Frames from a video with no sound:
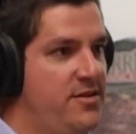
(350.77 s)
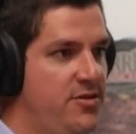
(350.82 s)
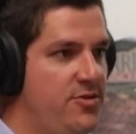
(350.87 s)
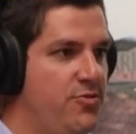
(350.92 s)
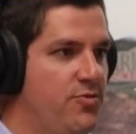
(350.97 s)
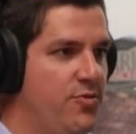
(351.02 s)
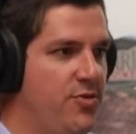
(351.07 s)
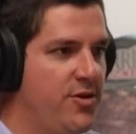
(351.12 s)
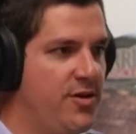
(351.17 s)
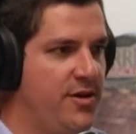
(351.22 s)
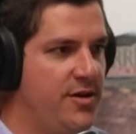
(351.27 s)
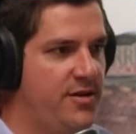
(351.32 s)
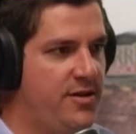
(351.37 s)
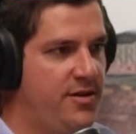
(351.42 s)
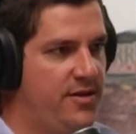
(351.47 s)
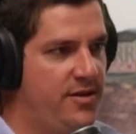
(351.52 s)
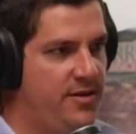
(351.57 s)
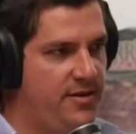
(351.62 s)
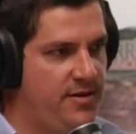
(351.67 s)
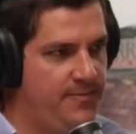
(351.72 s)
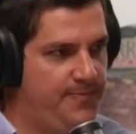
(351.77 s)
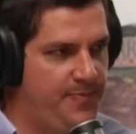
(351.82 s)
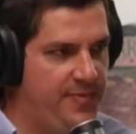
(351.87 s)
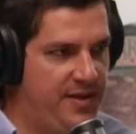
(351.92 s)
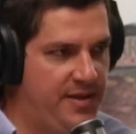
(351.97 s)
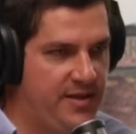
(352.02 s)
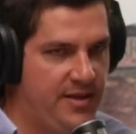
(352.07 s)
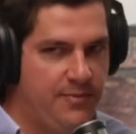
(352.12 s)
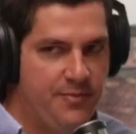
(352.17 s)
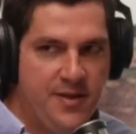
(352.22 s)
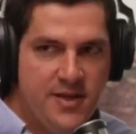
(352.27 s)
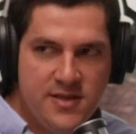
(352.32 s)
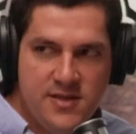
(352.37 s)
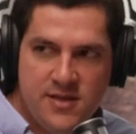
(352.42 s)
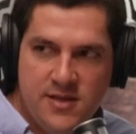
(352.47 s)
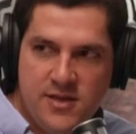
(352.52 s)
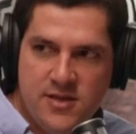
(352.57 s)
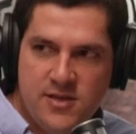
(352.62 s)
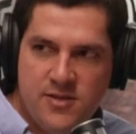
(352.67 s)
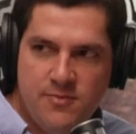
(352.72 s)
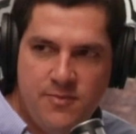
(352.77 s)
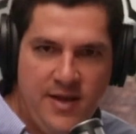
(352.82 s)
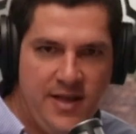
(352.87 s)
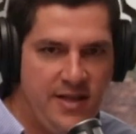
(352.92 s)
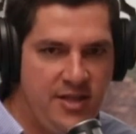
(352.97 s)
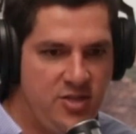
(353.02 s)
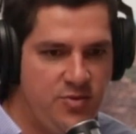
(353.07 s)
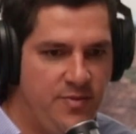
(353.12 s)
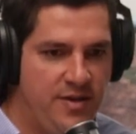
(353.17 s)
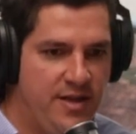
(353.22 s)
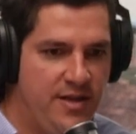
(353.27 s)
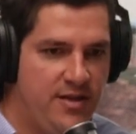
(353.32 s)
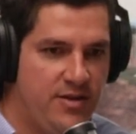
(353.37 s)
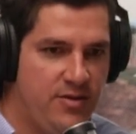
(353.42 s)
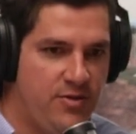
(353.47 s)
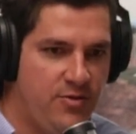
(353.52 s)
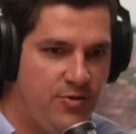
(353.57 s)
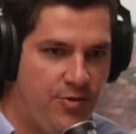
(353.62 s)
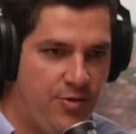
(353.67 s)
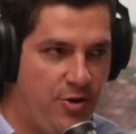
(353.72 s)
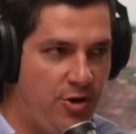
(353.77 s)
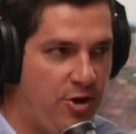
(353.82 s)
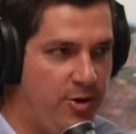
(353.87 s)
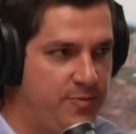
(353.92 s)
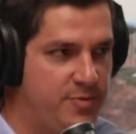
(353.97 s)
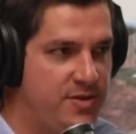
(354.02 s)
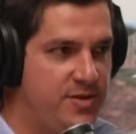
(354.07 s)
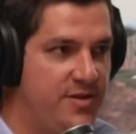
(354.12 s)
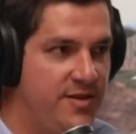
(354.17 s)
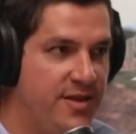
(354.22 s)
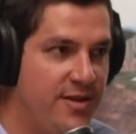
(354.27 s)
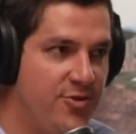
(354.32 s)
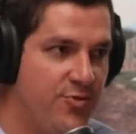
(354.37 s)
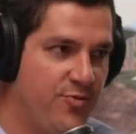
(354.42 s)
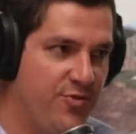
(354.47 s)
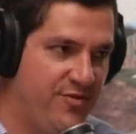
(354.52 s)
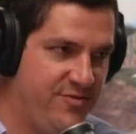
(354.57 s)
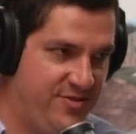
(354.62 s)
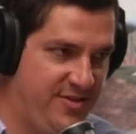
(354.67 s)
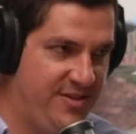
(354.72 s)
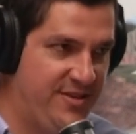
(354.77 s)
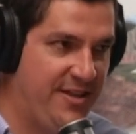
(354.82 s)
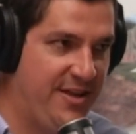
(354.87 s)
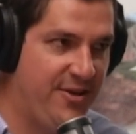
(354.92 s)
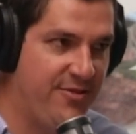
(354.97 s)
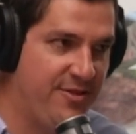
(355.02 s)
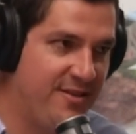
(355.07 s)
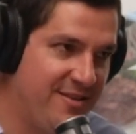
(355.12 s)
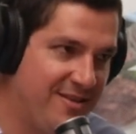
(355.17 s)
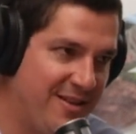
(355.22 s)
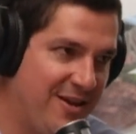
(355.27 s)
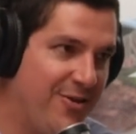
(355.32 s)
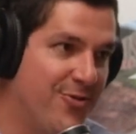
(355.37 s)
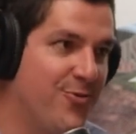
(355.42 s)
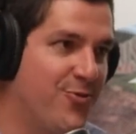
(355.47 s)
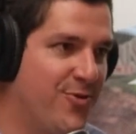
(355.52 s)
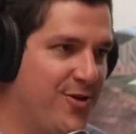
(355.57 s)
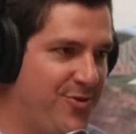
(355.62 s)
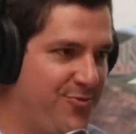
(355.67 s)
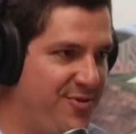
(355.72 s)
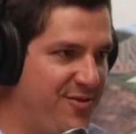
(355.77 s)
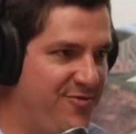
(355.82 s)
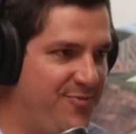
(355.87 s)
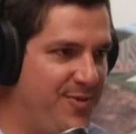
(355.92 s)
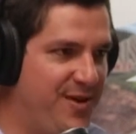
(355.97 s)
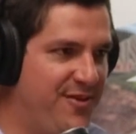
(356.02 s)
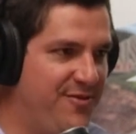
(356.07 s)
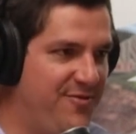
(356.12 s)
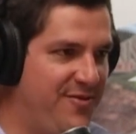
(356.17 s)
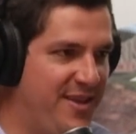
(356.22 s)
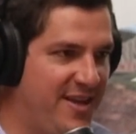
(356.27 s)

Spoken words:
You work in the business, management, crops, then you move to the dairy, now you work with beef.